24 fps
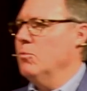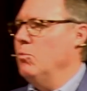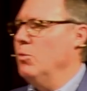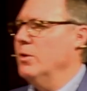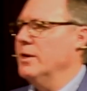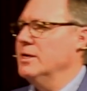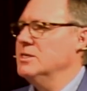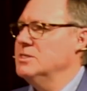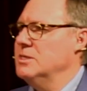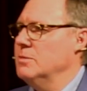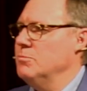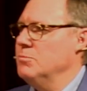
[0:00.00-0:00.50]
What
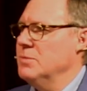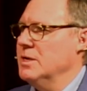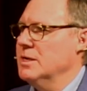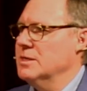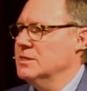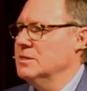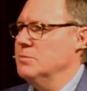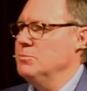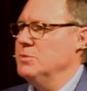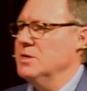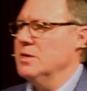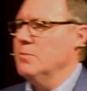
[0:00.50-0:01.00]
does it mean
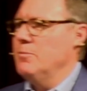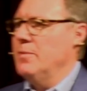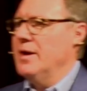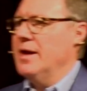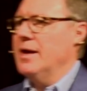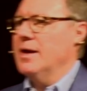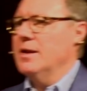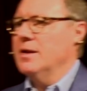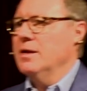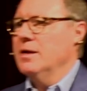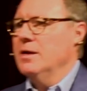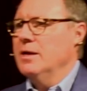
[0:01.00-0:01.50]
to be a
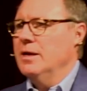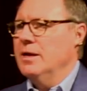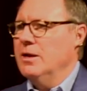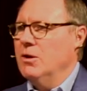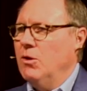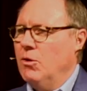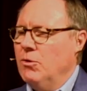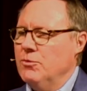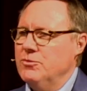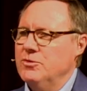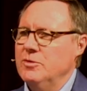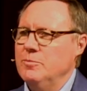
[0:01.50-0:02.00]
man? And
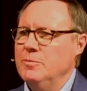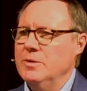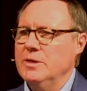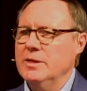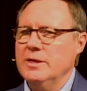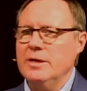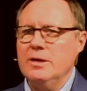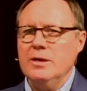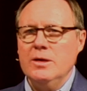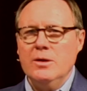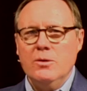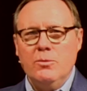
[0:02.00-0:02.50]

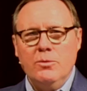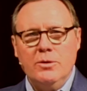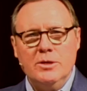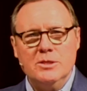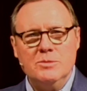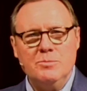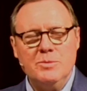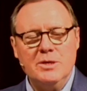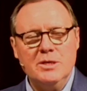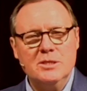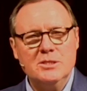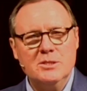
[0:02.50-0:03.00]
ultimately, what does it
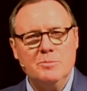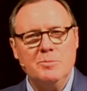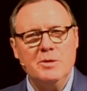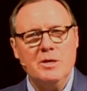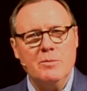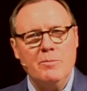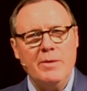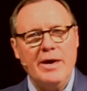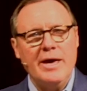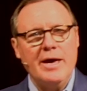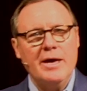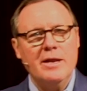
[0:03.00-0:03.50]
mean to be a
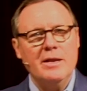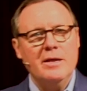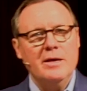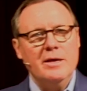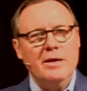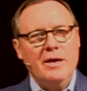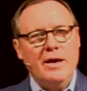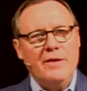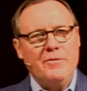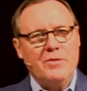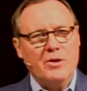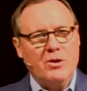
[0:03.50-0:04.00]
man
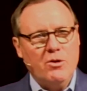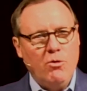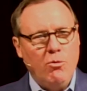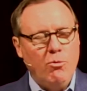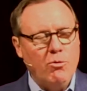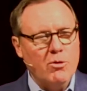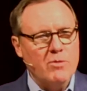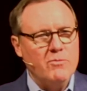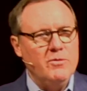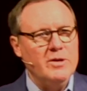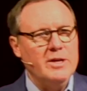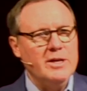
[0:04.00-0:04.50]
at the
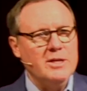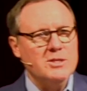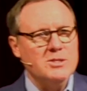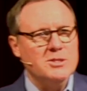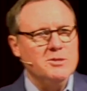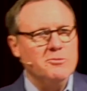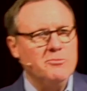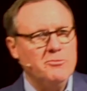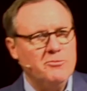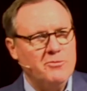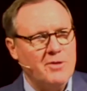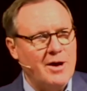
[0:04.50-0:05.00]
core of it is
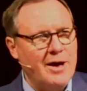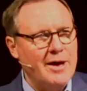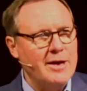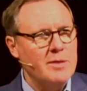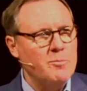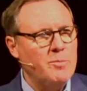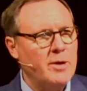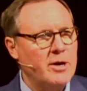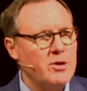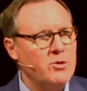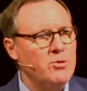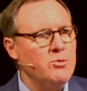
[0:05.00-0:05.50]
defined
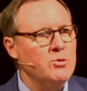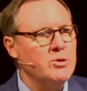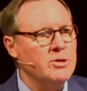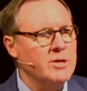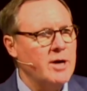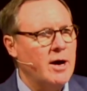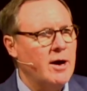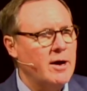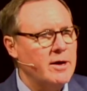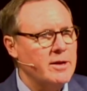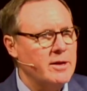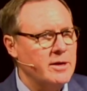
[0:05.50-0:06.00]
by who
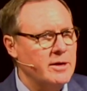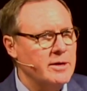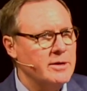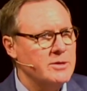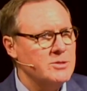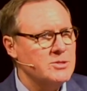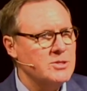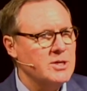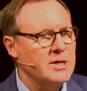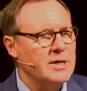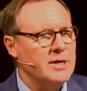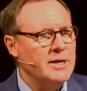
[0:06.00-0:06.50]
God
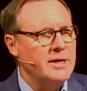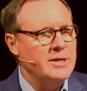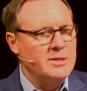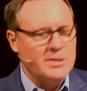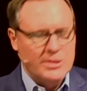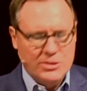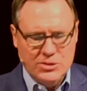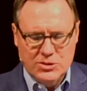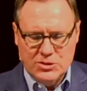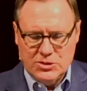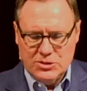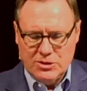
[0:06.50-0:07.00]
is. It
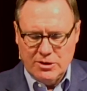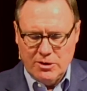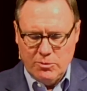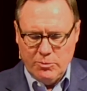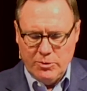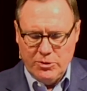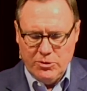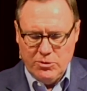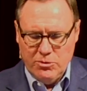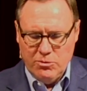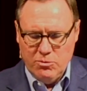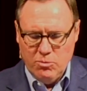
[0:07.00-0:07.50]
doesn't start
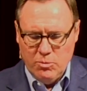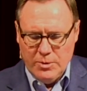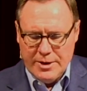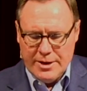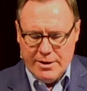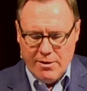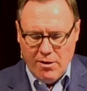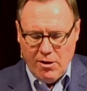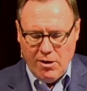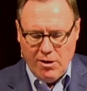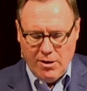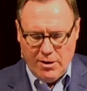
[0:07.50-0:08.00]
with who
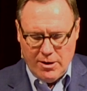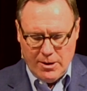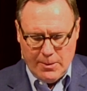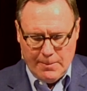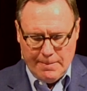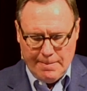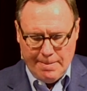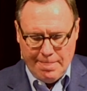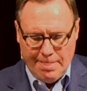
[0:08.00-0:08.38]
we are.